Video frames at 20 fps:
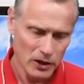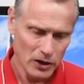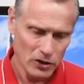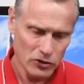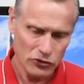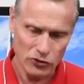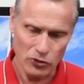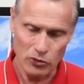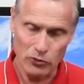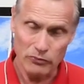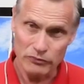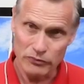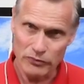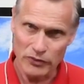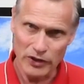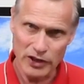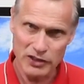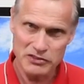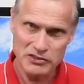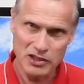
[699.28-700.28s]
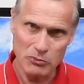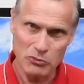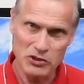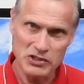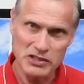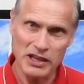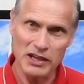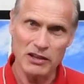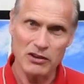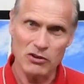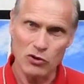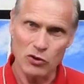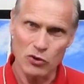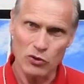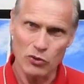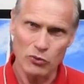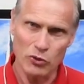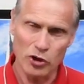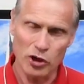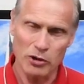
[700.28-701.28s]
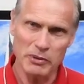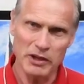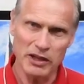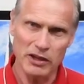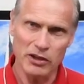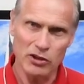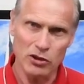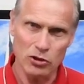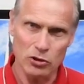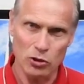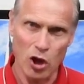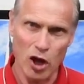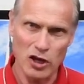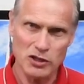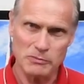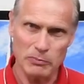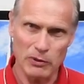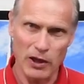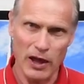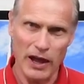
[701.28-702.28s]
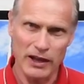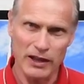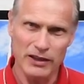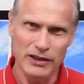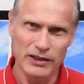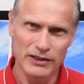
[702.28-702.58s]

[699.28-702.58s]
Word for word: So the next time we see it, we're going to be gloss black.